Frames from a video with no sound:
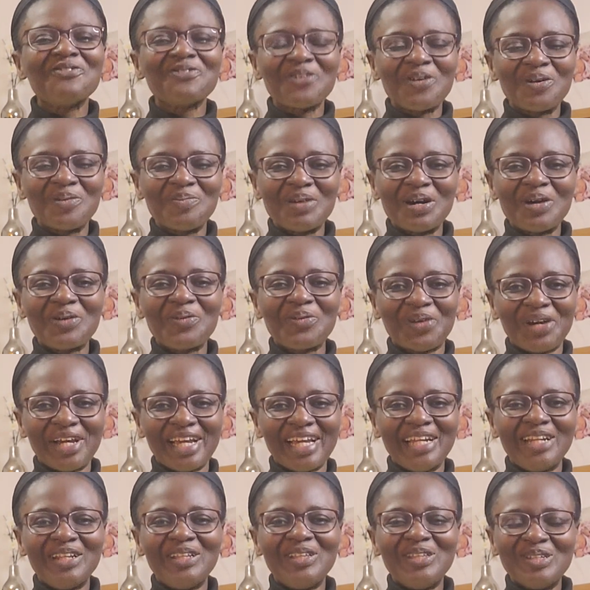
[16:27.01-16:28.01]
former
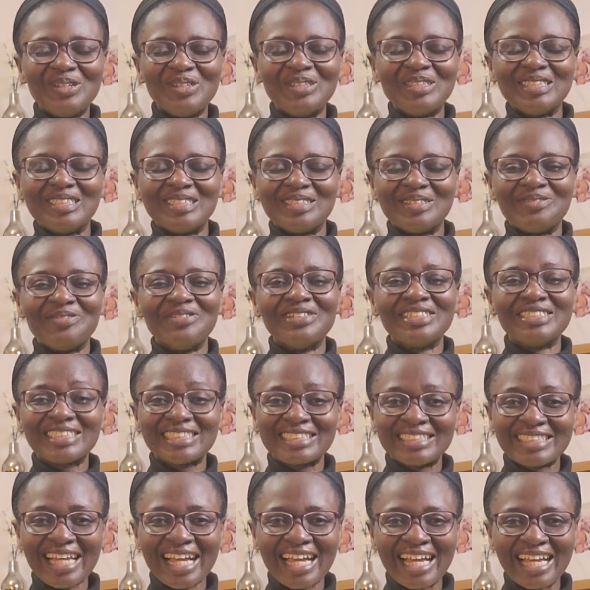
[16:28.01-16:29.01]
queen used to
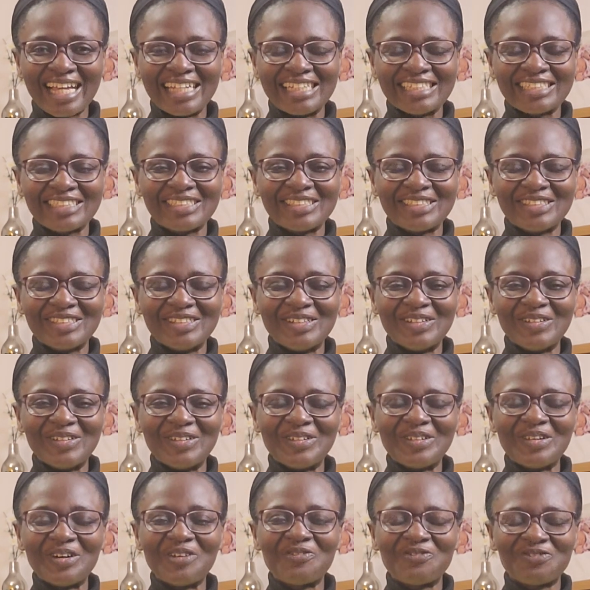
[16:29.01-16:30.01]
reside, you
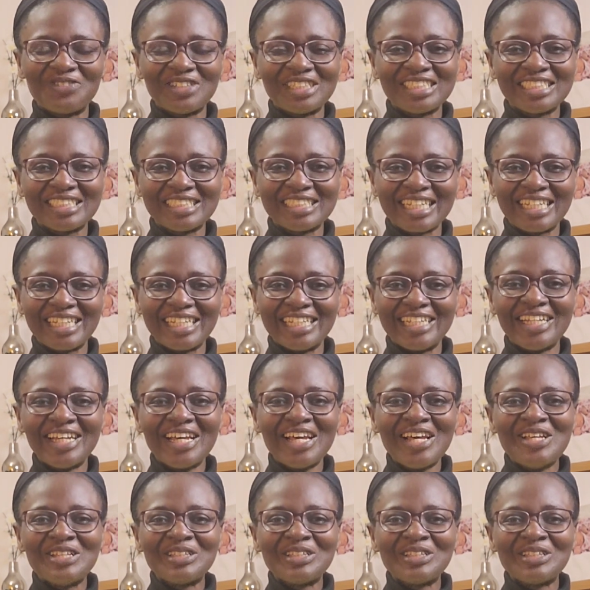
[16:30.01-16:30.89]
know, officially.